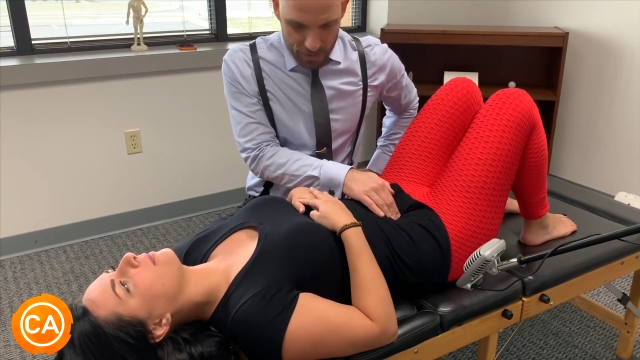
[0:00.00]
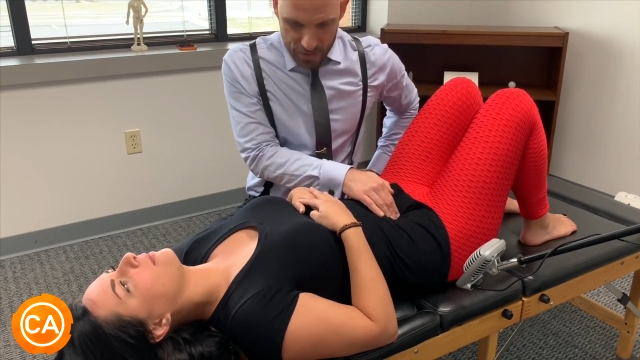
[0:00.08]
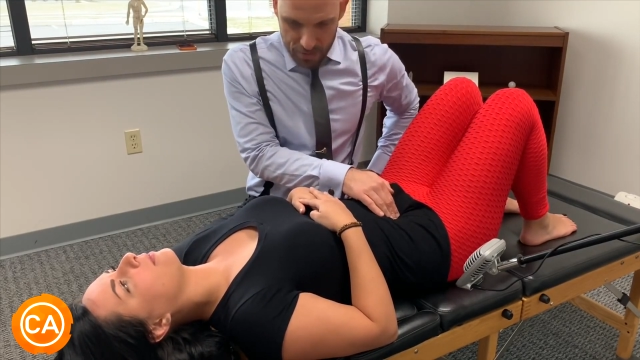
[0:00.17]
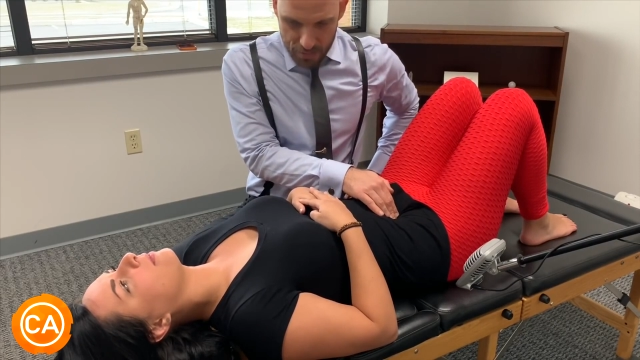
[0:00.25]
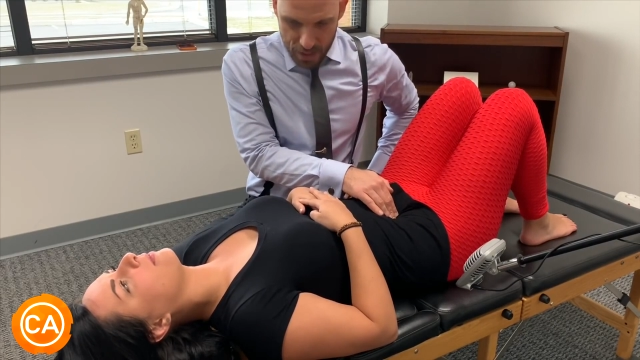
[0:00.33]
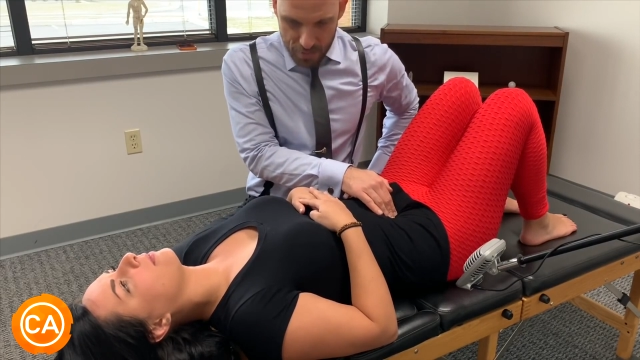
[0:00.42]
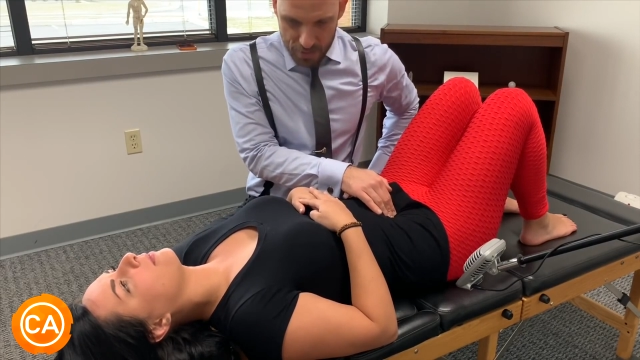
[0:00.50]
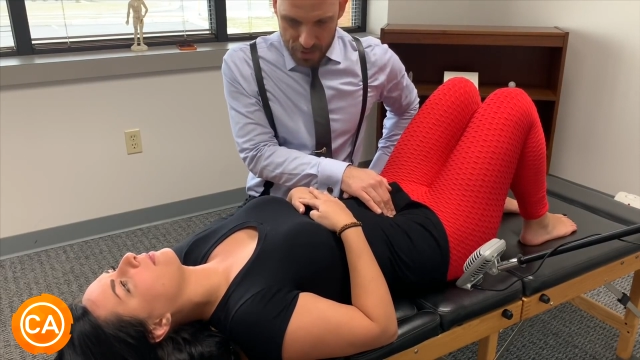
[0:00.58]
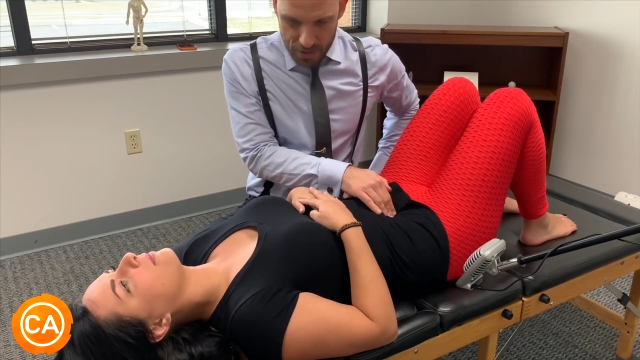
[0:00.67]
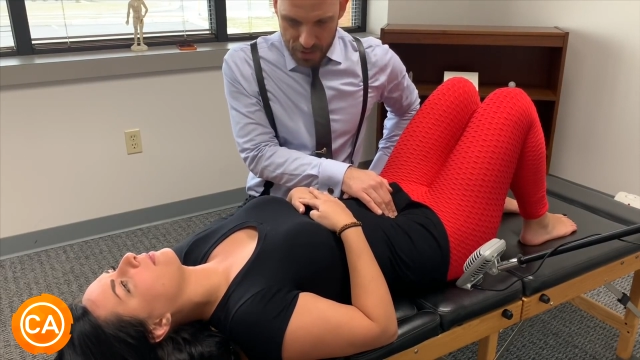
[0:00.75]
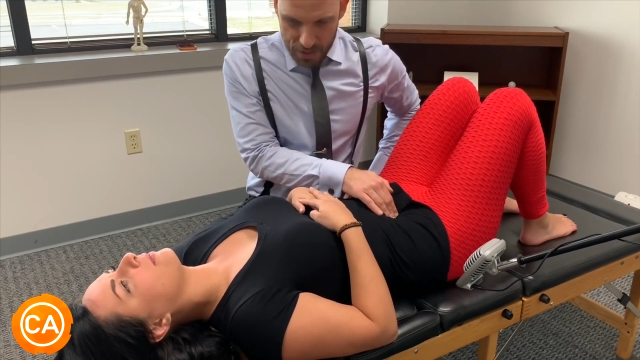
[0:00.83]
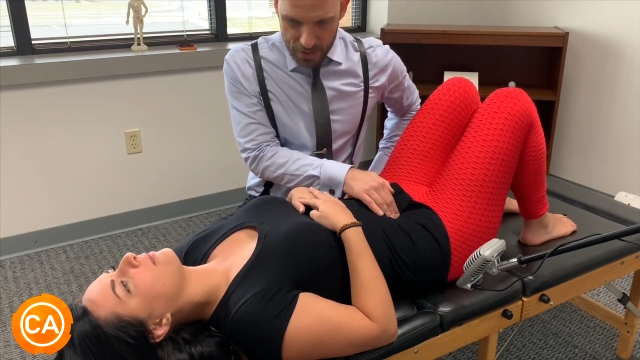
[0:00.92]
Mm-hmm. Sometimes it's
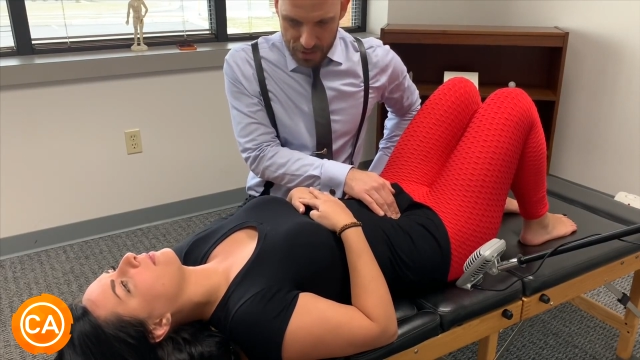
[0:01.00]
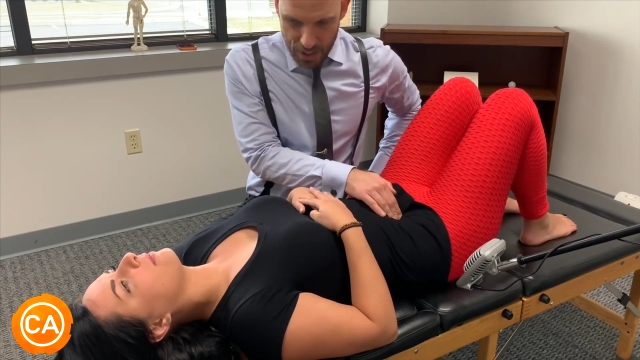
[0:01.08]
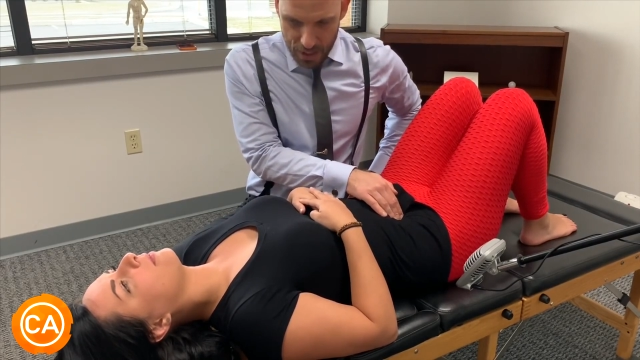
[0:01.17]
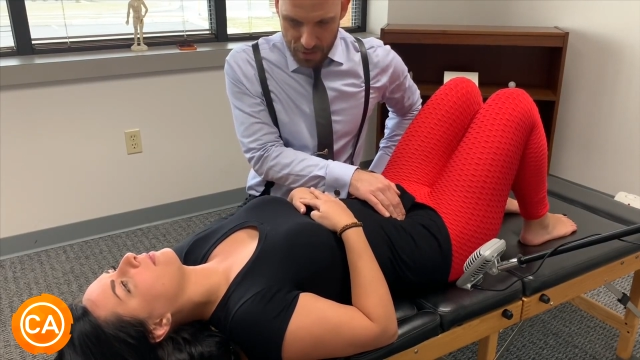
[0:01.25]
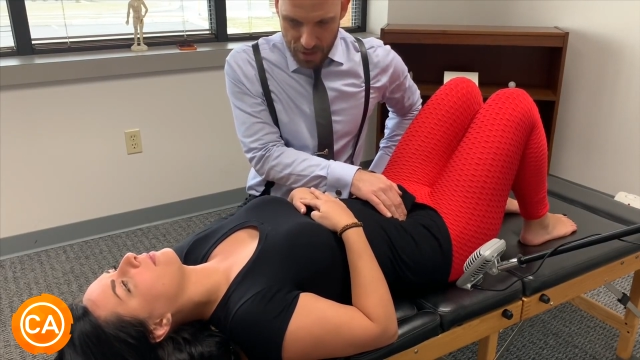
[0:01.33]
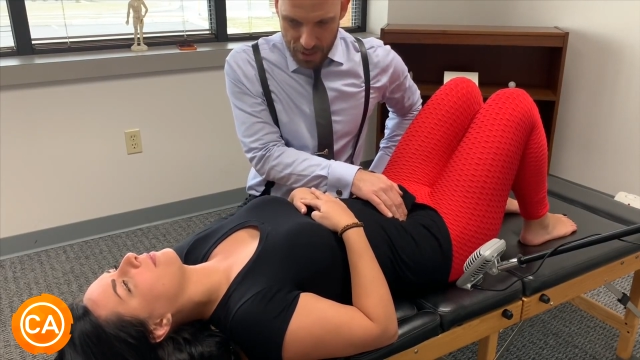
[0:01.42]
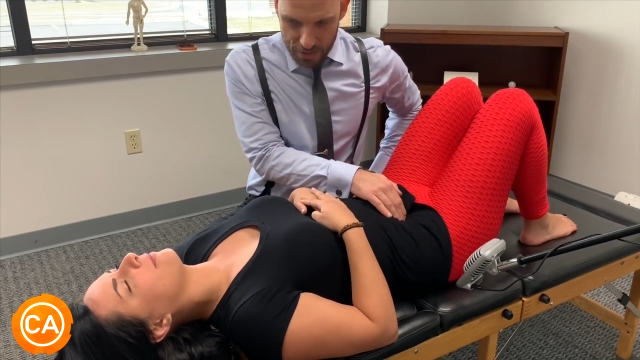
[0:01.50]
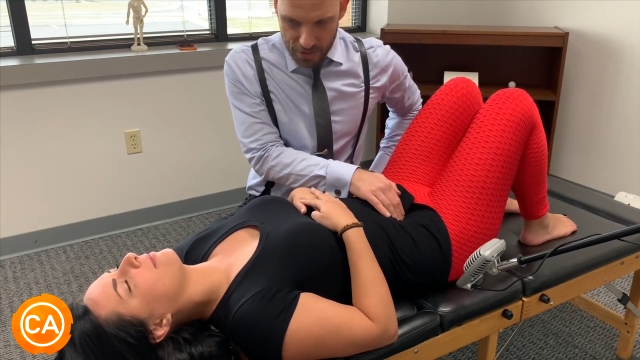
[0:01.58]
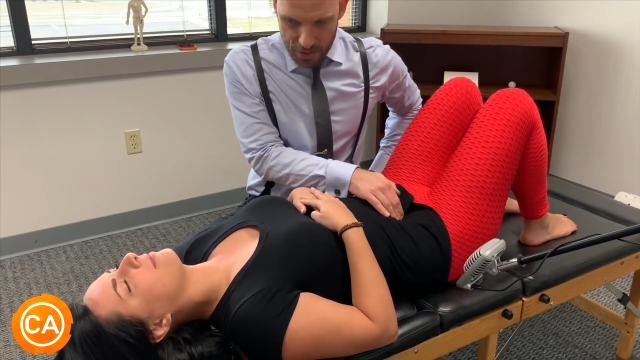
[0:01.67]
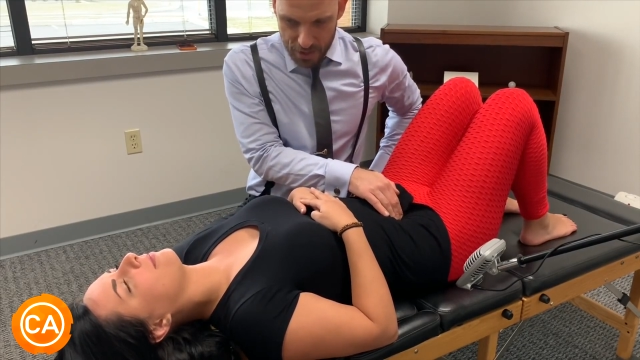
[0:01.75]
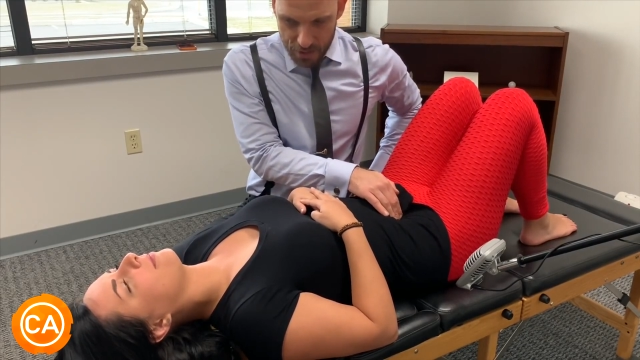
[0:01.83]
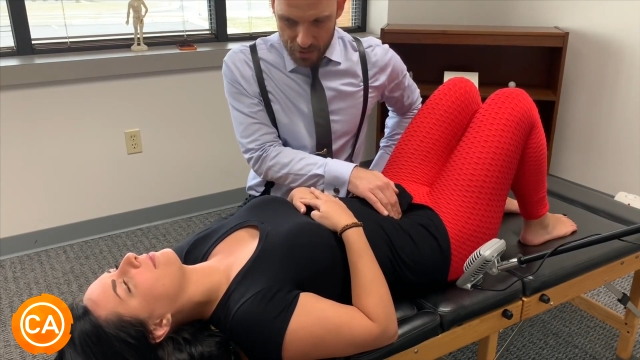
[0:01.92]
inside or
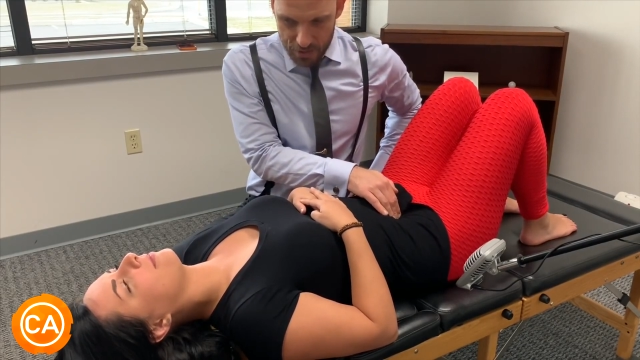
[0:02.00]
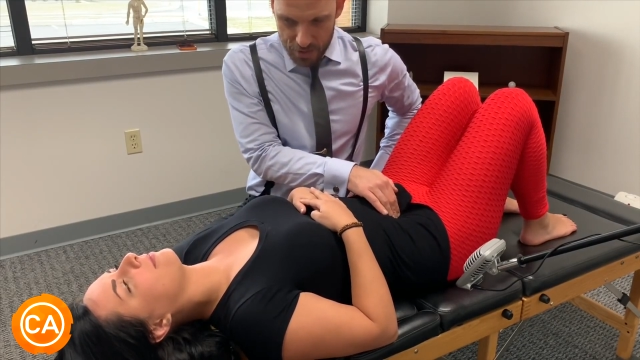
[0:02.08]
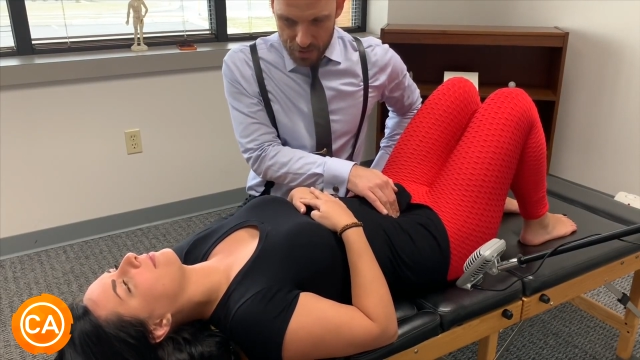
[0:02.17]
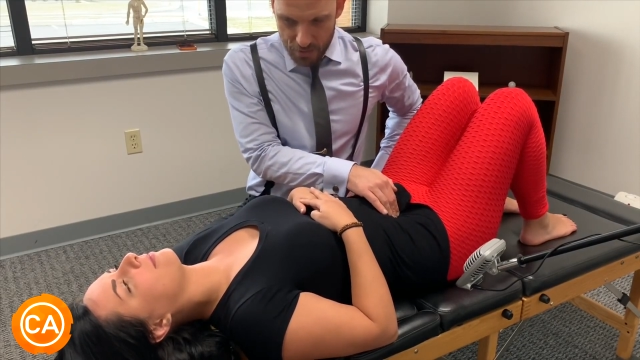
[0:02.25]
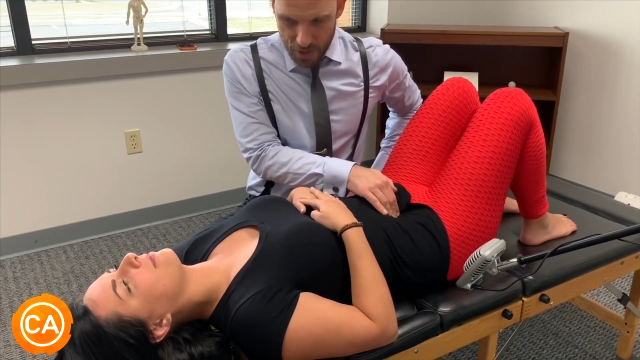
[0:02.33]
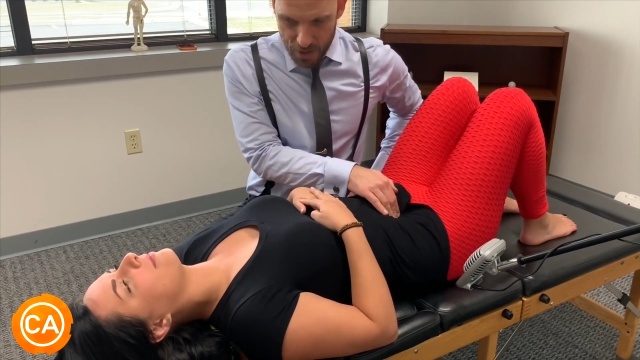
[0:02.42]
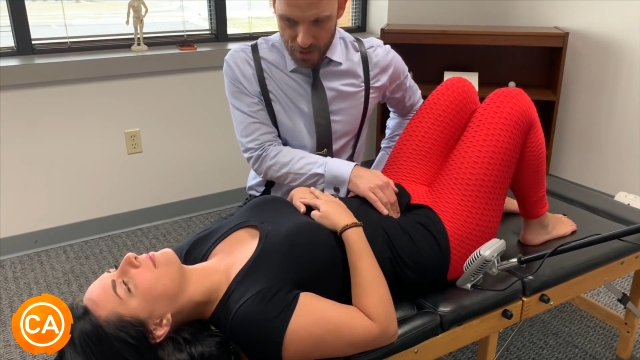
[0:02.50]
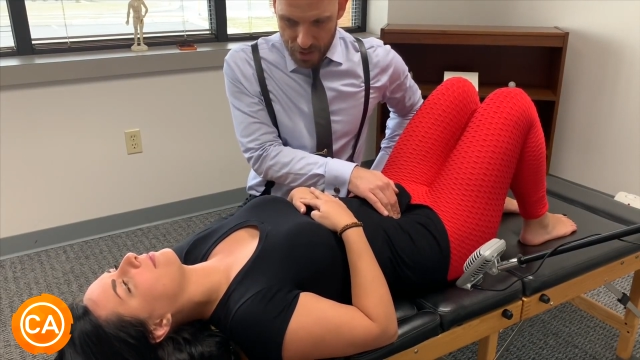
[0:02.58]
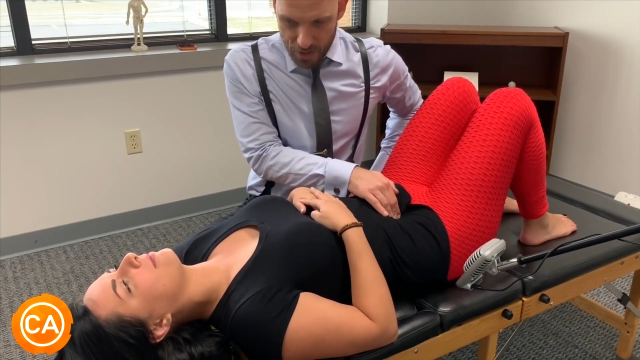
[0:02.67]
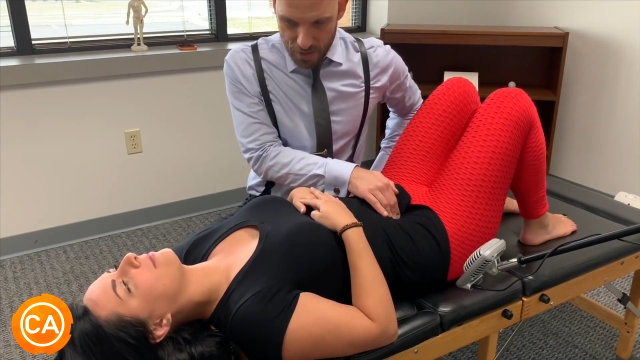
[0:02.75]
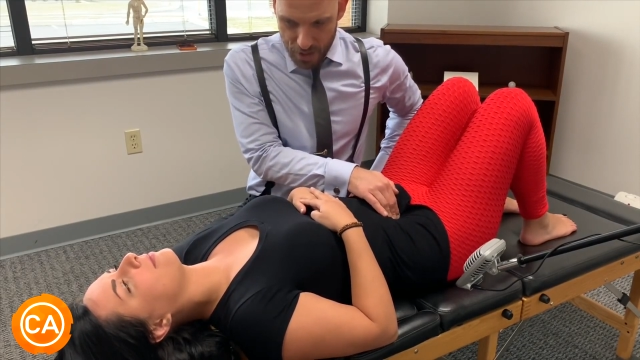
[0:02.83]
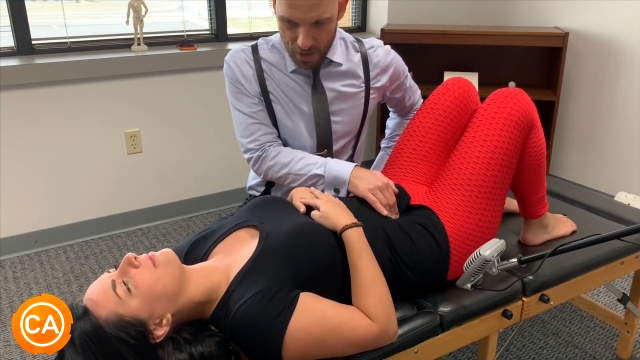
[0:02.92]
outside. Yours is right
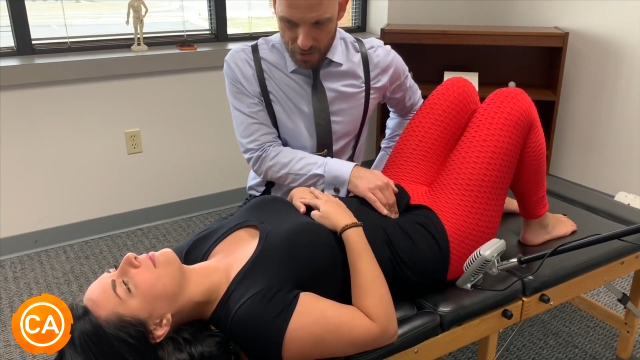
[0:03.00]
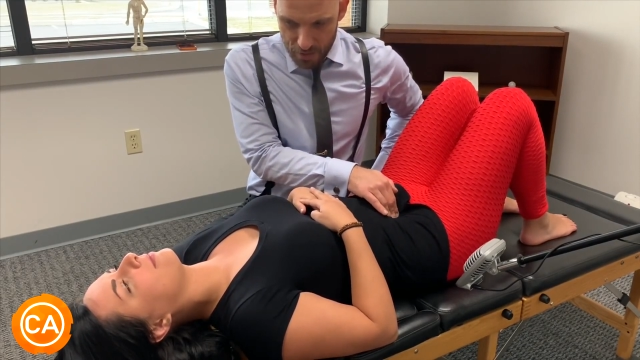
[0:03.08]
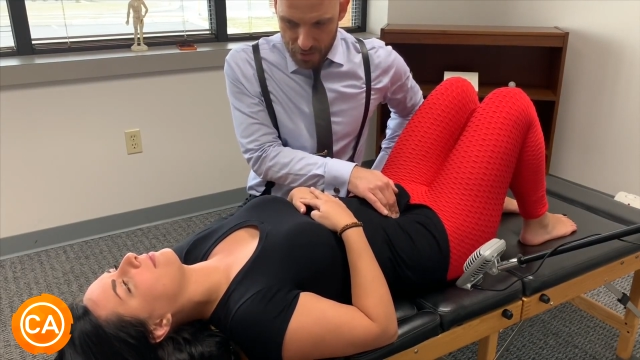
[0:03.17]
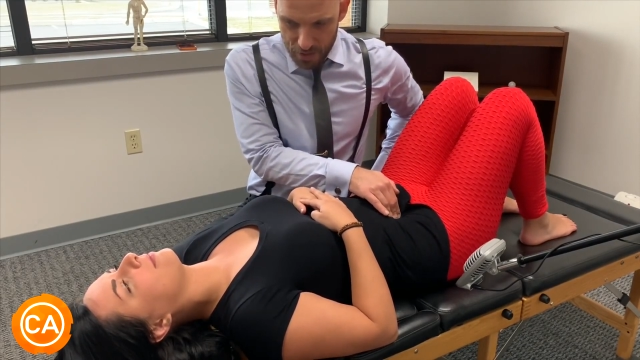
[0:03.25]
there, though.